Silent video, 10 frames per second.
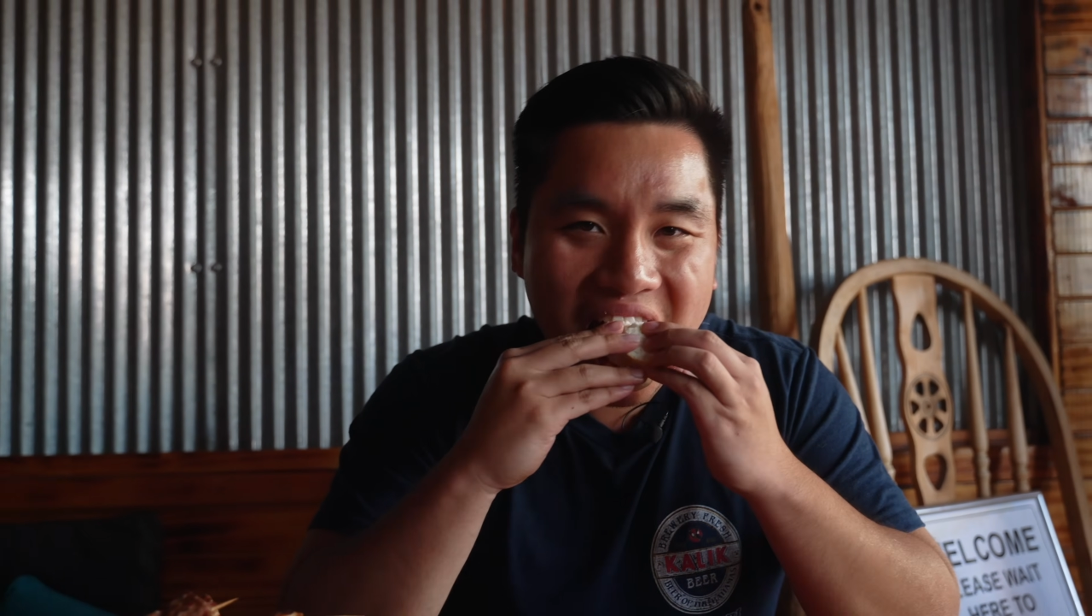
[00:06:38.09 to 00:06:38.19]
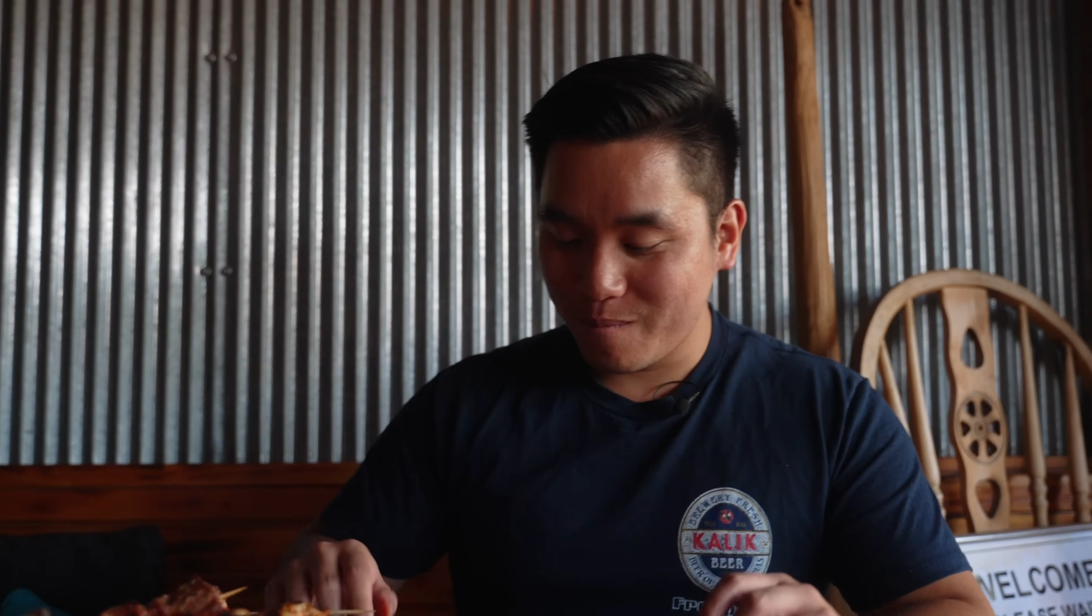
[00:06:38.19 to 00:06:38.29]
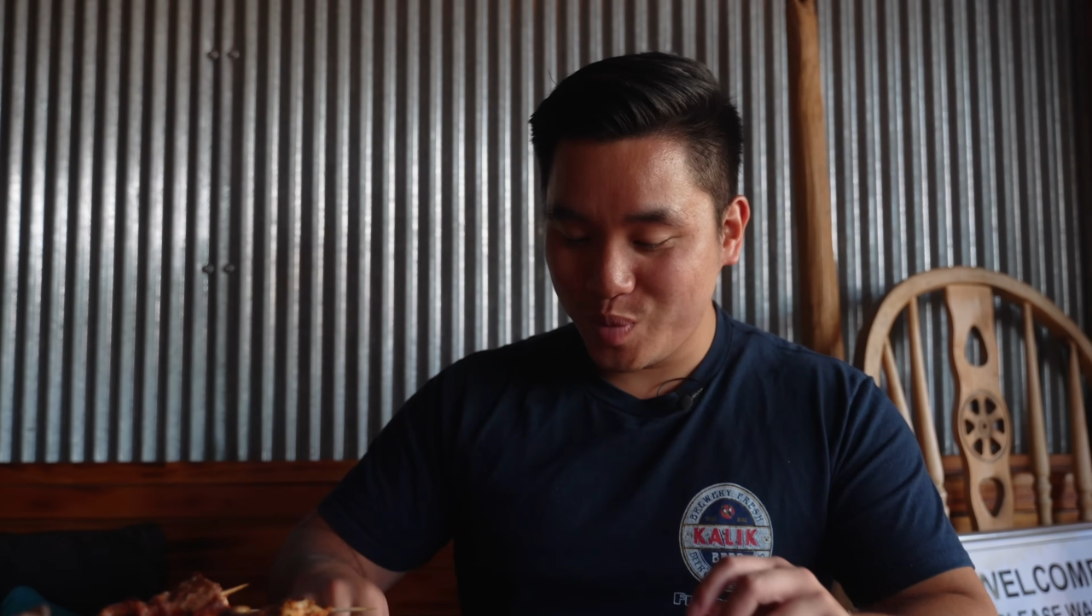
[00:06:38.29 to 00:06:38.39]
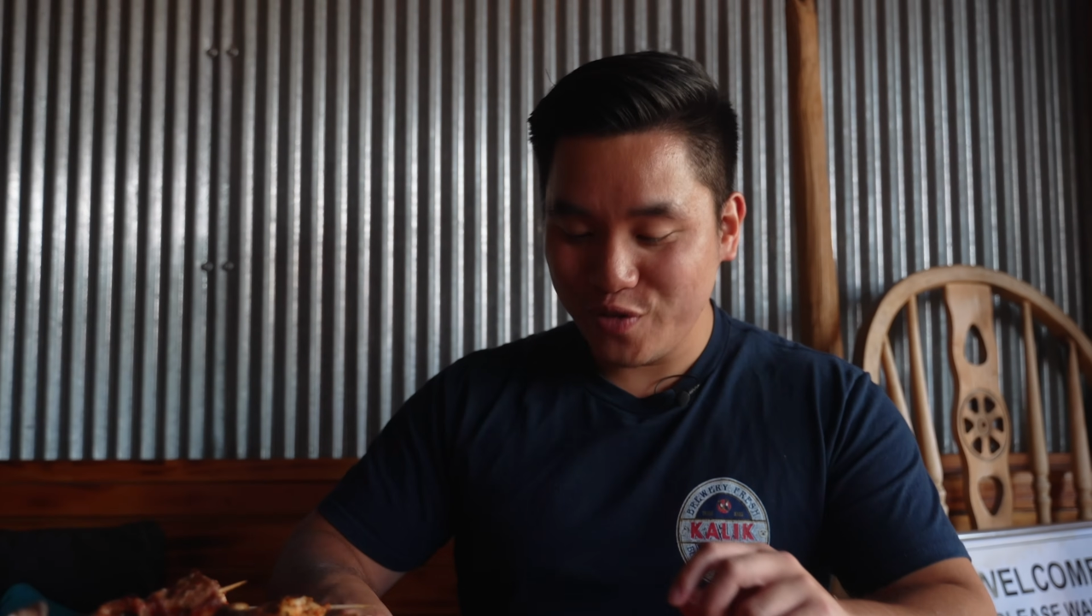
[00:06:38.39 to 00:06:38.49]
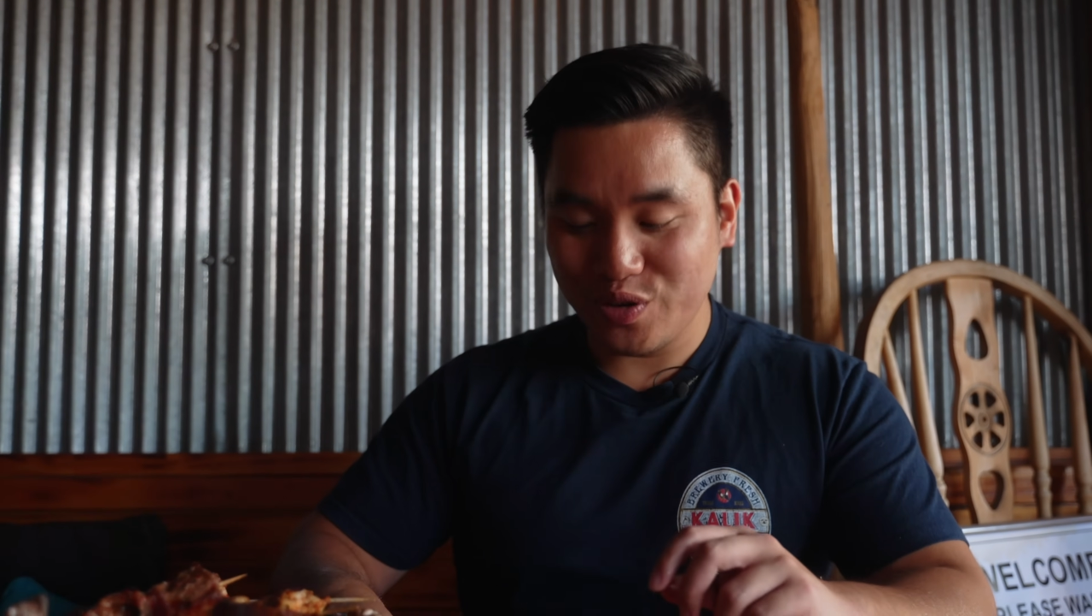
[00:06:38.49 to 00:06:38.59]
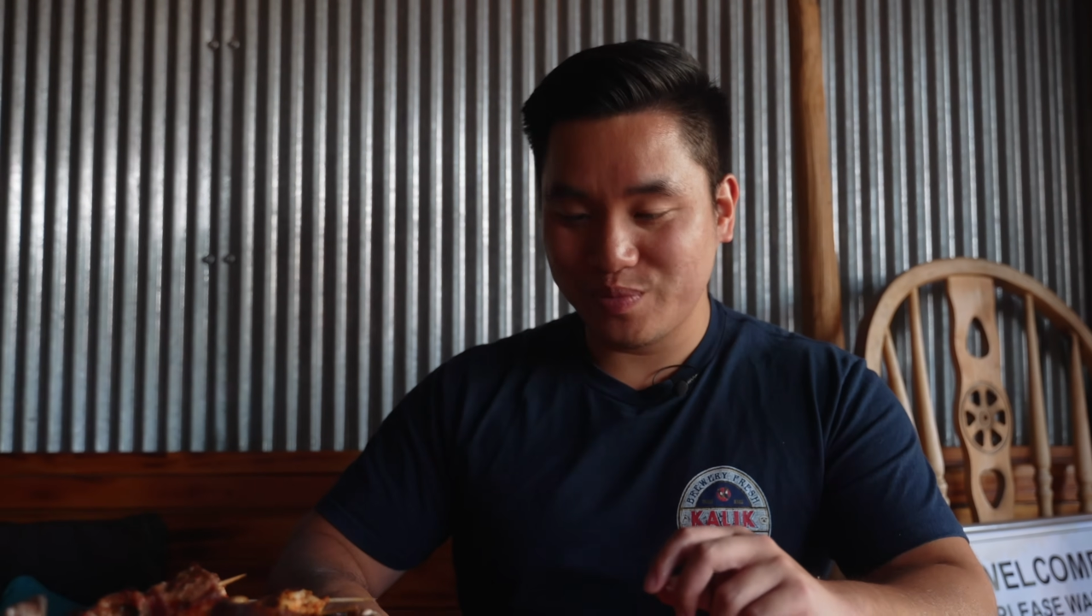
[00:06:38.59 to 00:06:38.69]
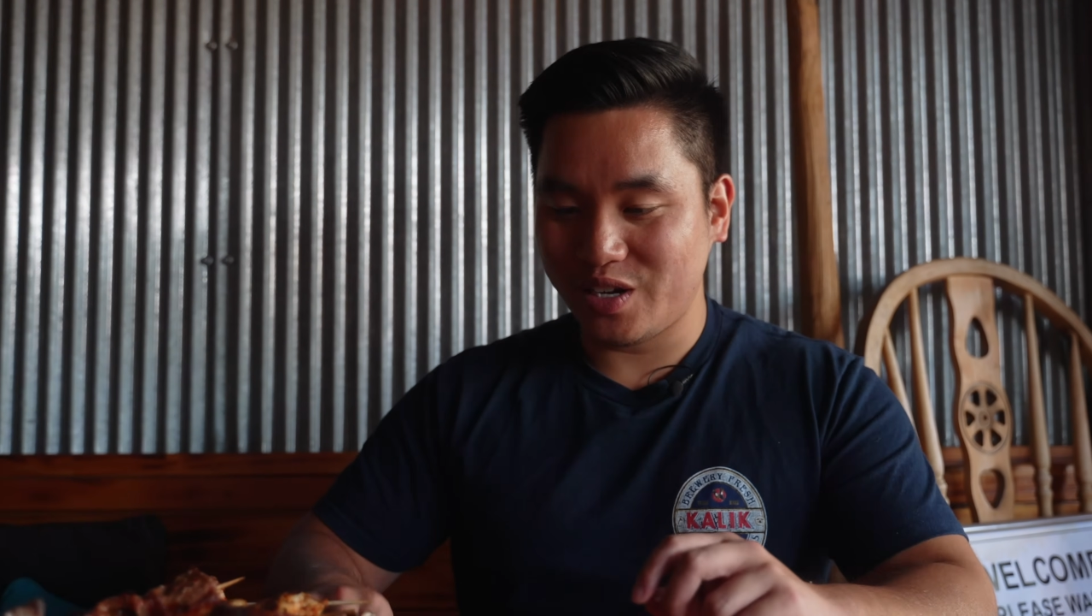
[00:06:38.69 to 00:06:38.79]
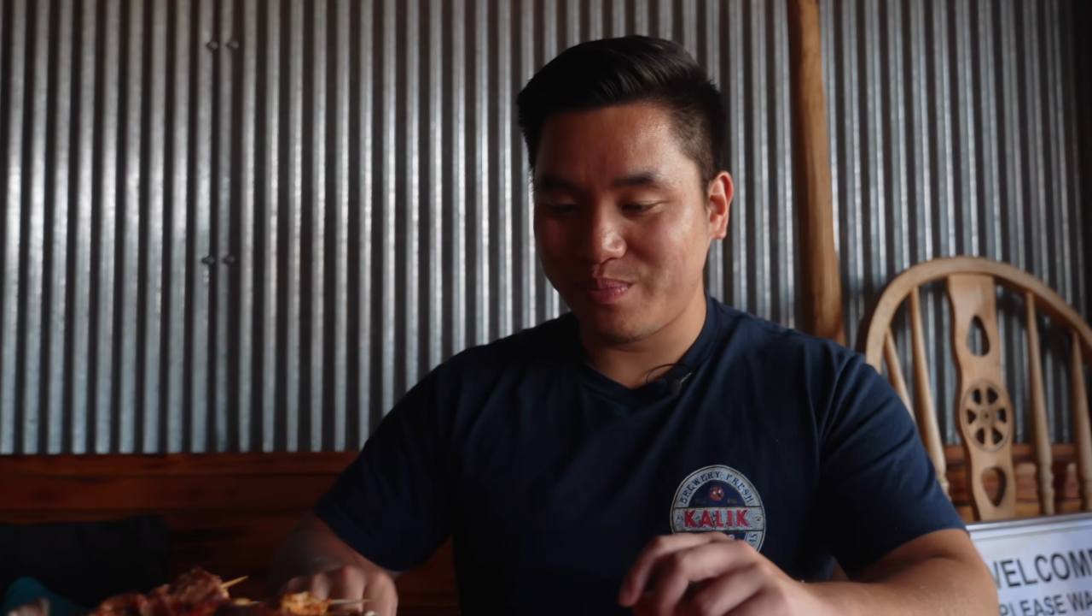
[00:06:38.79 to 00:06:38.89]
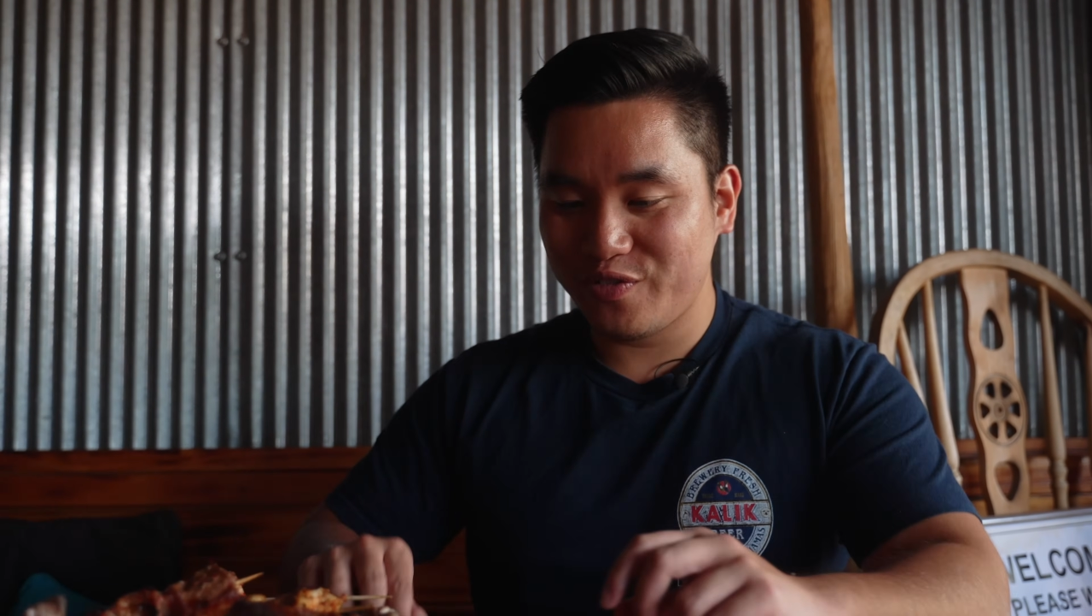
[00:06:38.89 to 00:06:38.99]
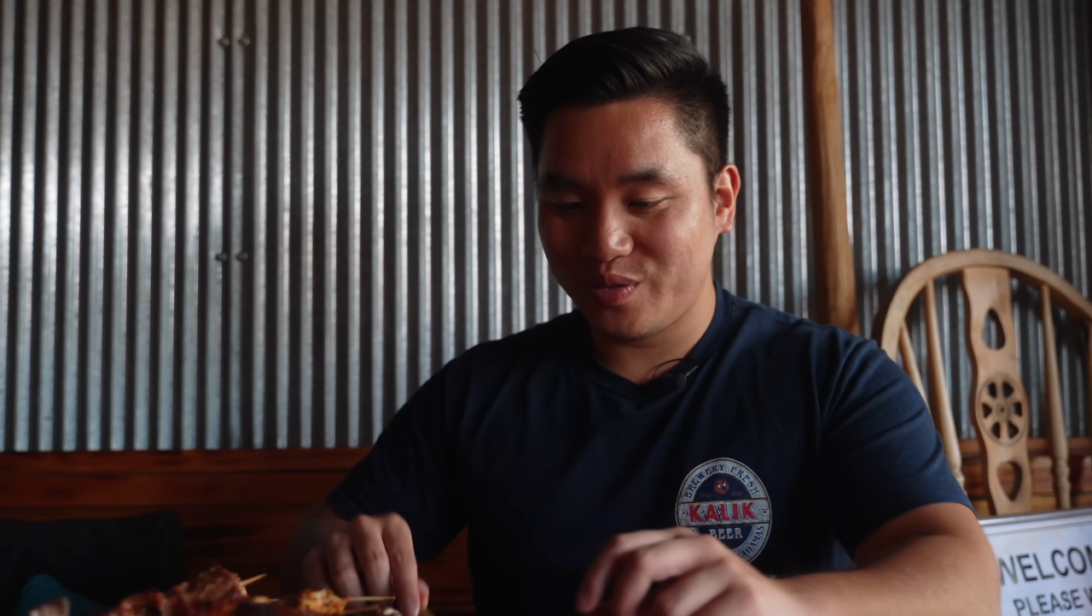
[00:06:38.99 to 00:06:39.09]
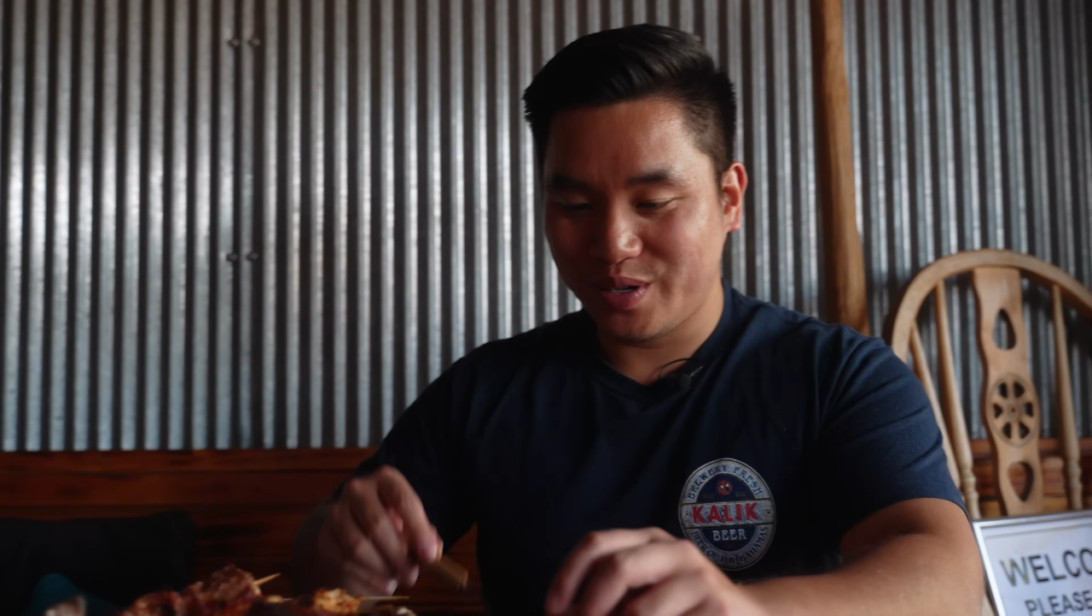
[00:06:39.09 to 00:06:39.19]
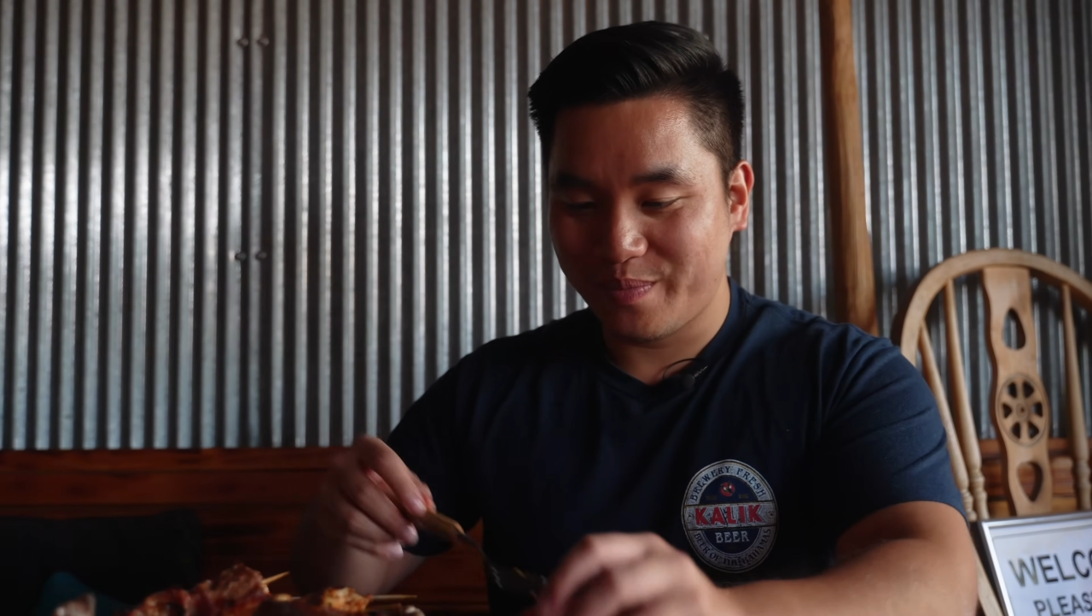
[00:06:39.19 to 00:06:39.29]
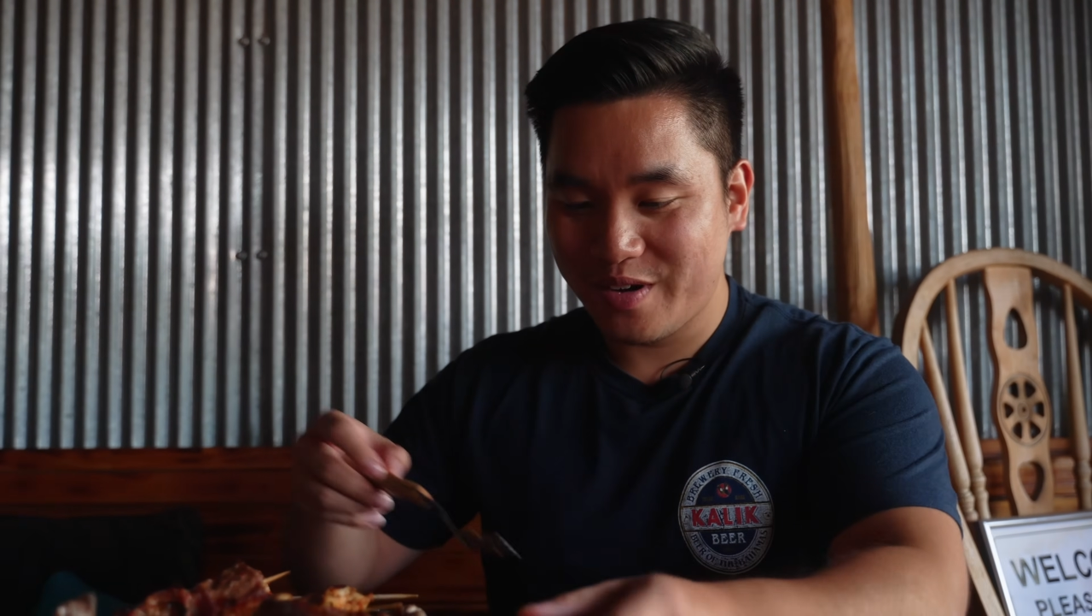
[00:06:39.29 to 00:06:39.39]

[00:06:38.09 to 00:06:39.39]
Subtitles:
Beef rib time, beef rib time.